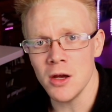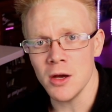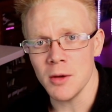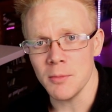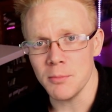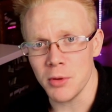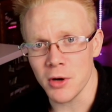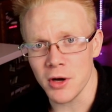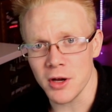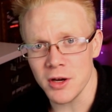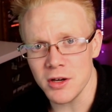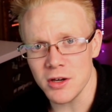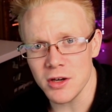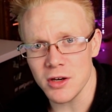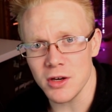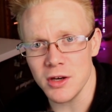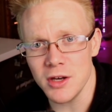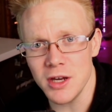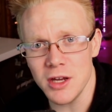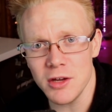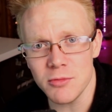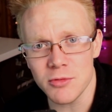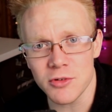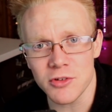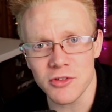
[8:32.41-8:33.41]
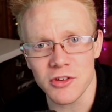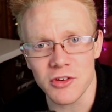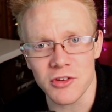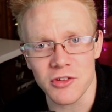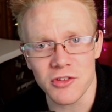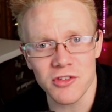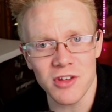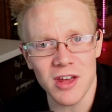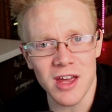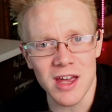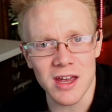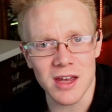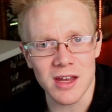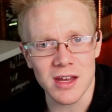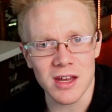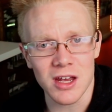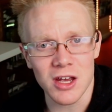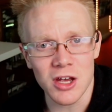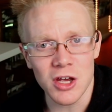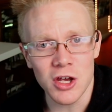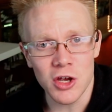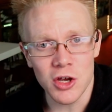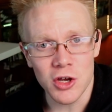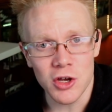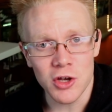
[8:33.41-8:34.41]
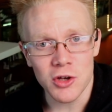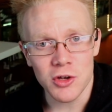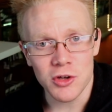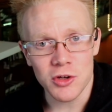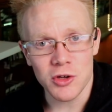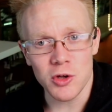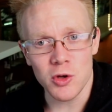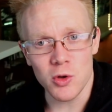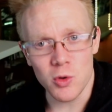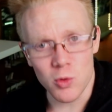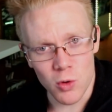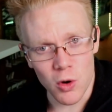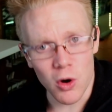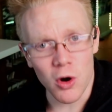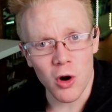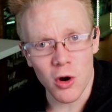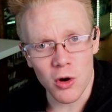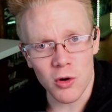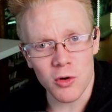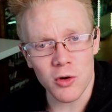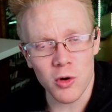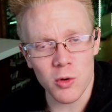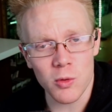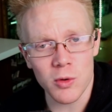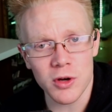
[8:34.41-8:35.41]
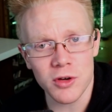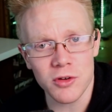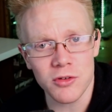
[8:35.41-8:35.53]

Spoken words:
But needless to say, you are going